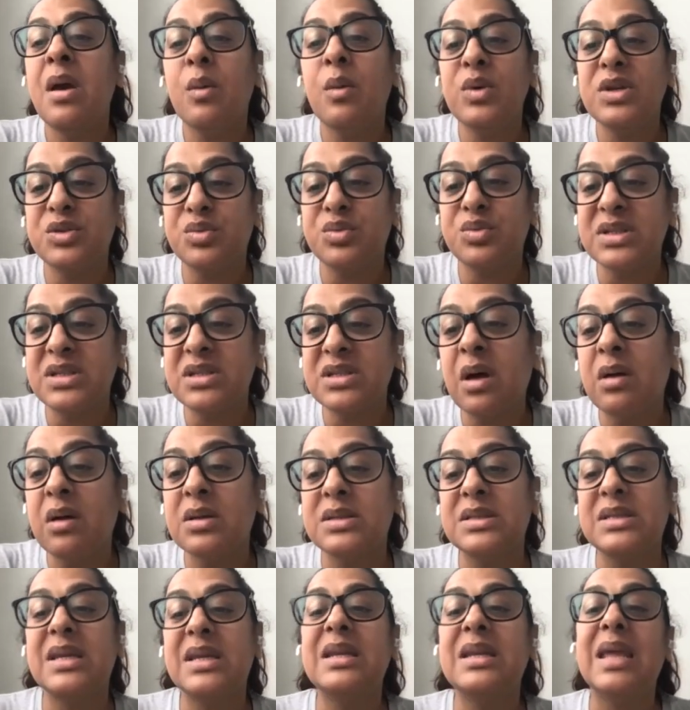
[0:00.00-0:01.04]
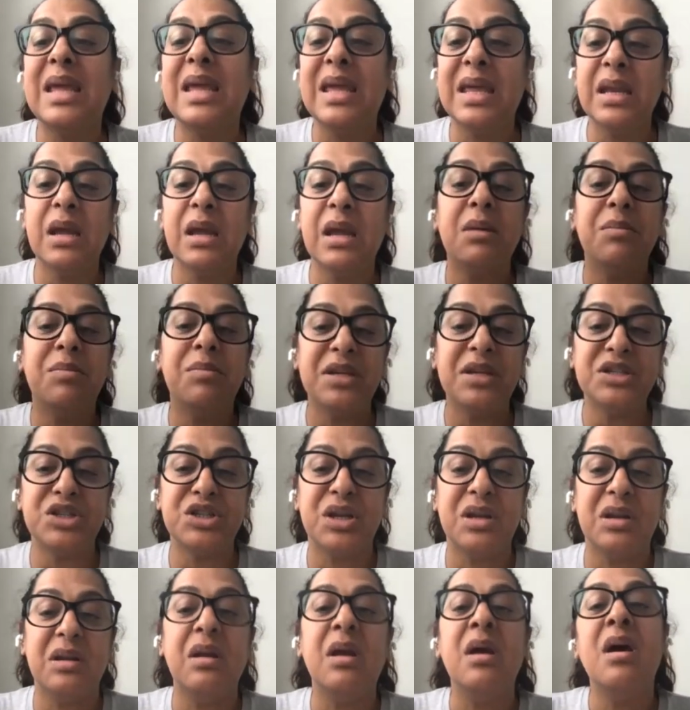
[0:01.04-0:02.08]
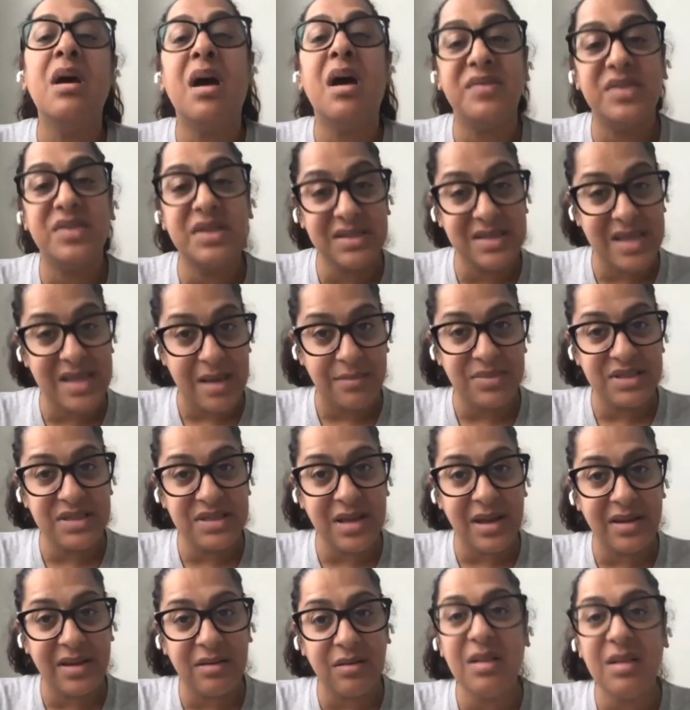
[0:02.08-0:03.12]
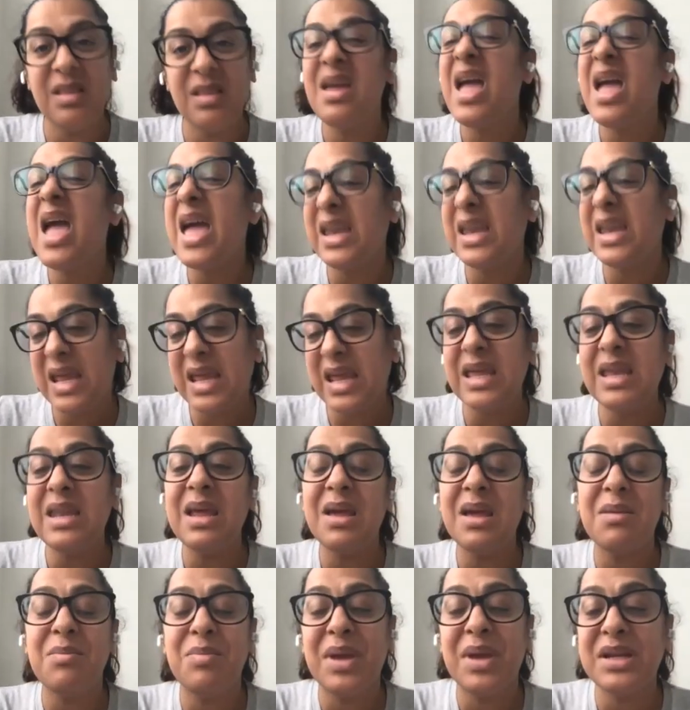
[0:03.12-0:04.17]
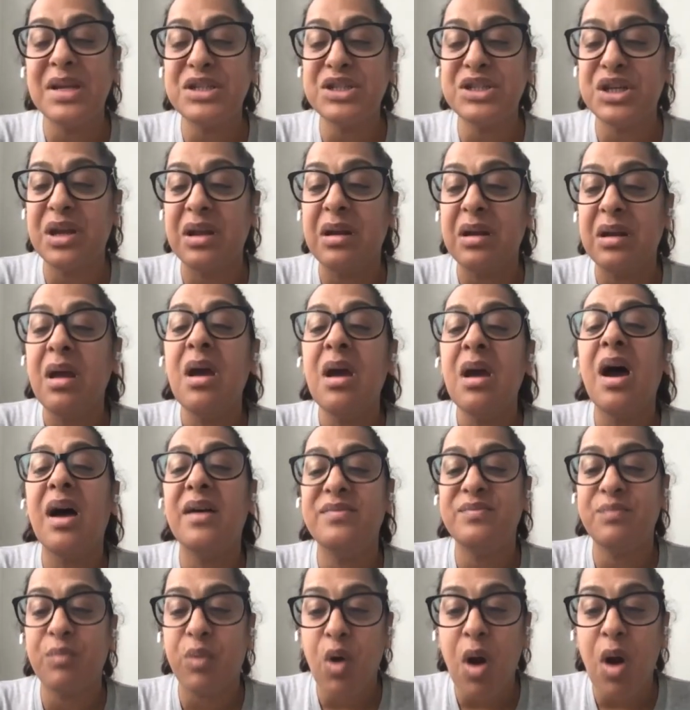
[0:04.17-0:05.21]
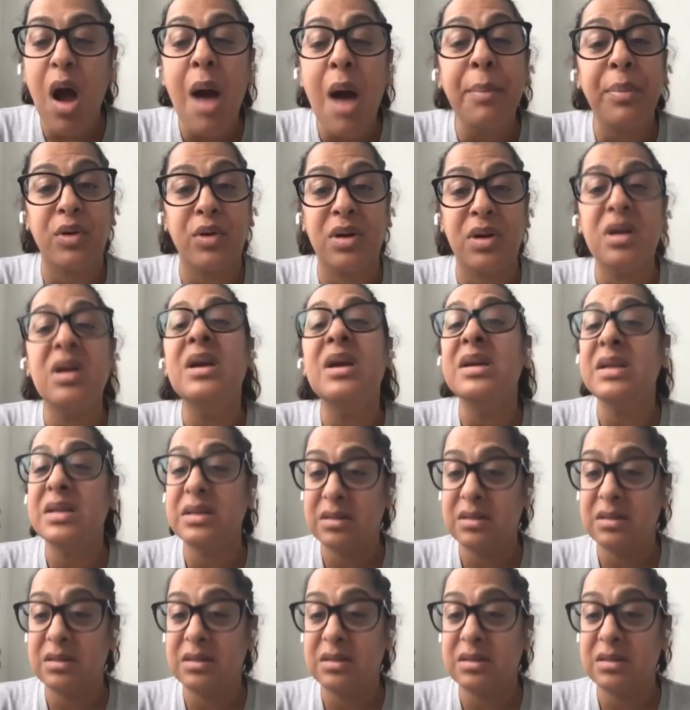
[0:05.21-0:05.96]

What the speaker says: which results in inhibition of the SAM cycle and inhibition of proper